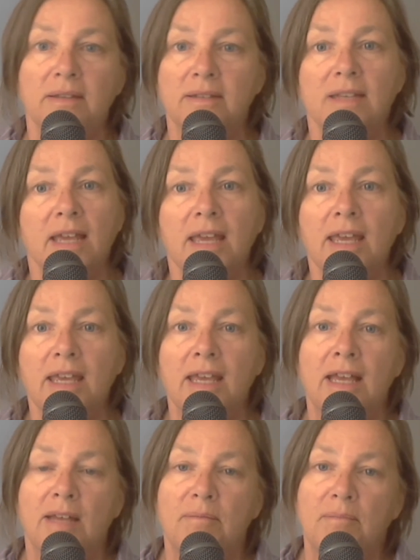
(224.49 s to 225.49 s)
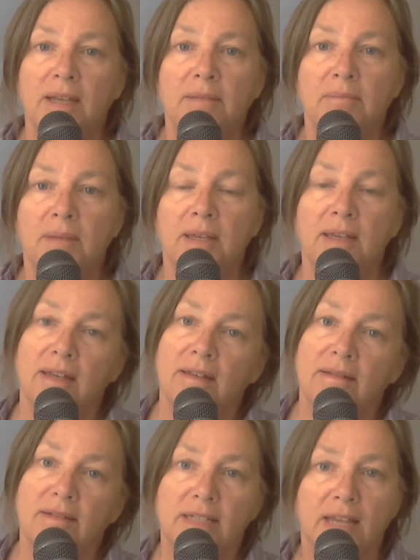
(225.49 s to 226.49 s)
day might be a
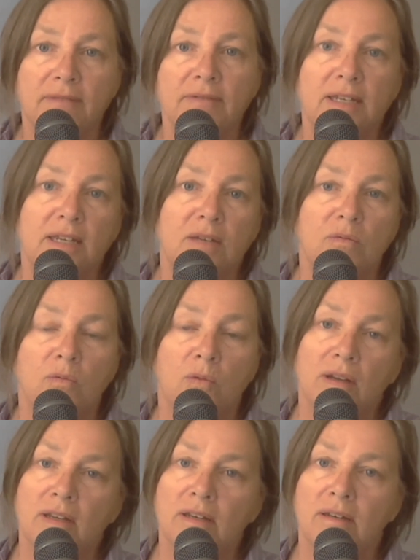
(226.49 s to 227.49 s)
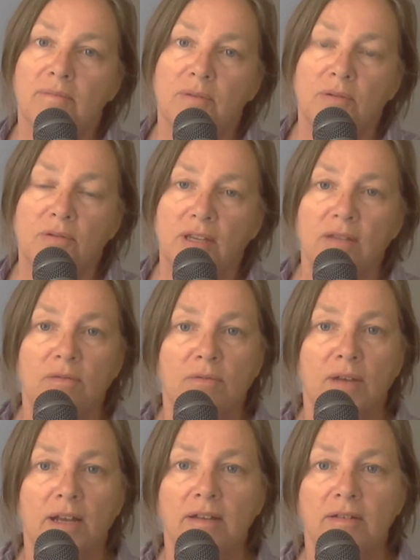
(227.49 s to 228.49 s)
71%
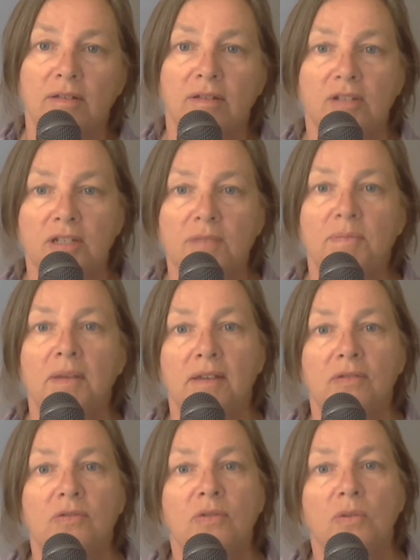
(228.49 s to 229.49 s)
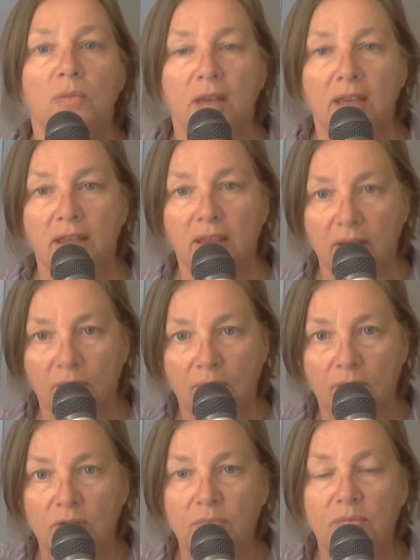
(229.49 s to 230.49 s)
round, just because of the way the
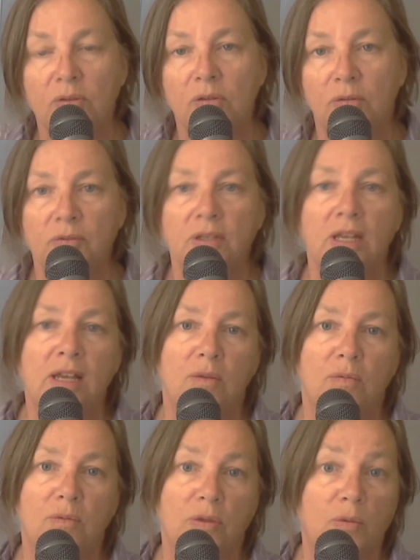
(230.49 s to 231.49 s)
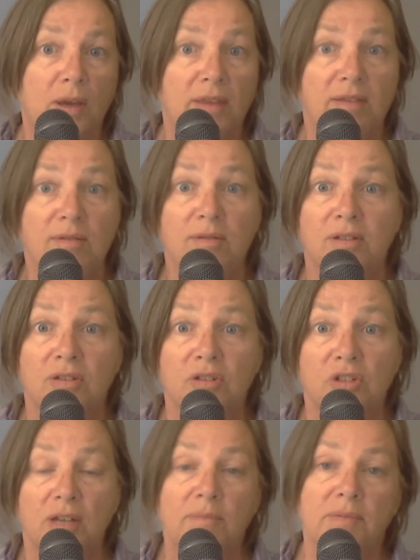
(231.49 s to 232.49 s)
horse moves, the way the horse
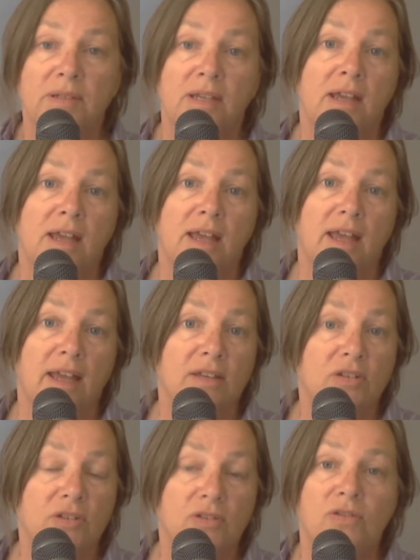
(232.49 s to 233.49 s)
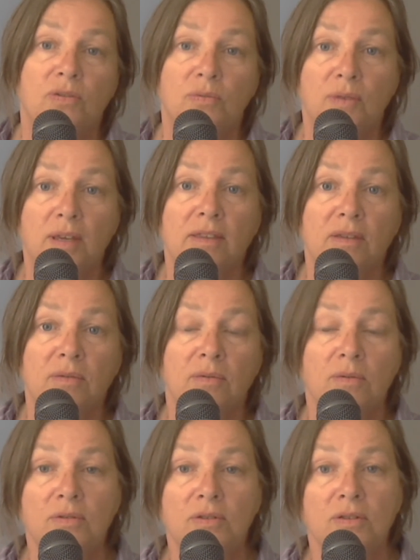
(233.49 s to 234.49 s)
jumps, and just the way the
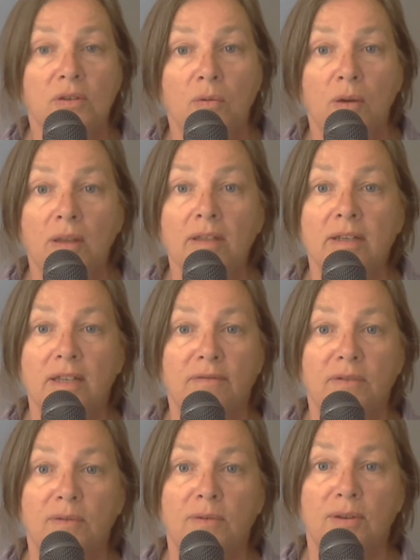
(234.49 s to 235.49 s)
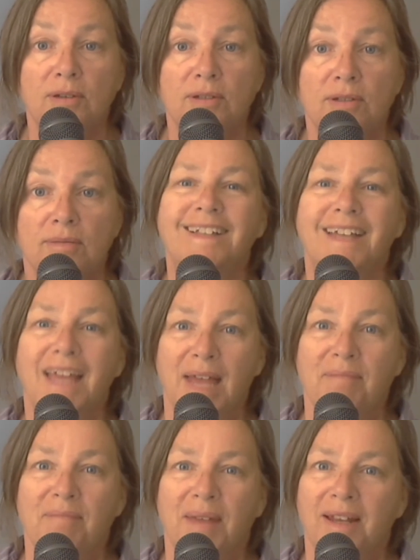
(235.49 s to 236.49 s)
quality of the horse.
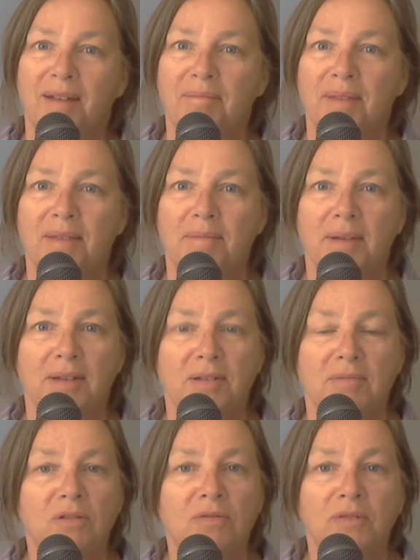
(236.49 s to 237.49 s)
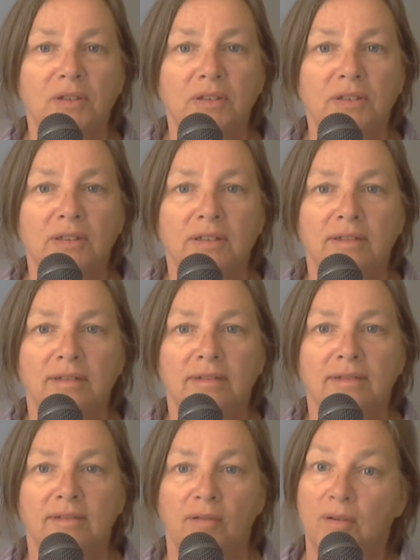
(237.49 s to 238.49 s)
It may not be the best mover,
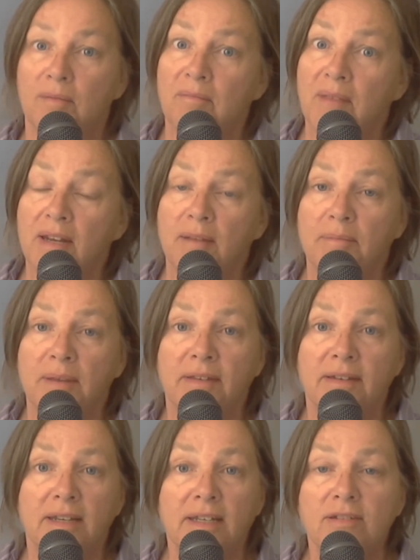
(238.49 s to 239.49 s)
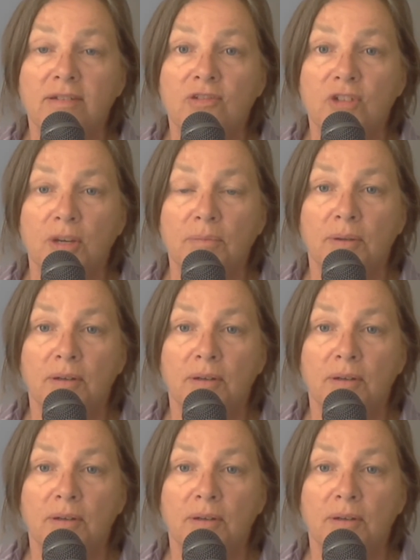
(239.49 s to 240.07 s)
or it may not be the nicest jumper,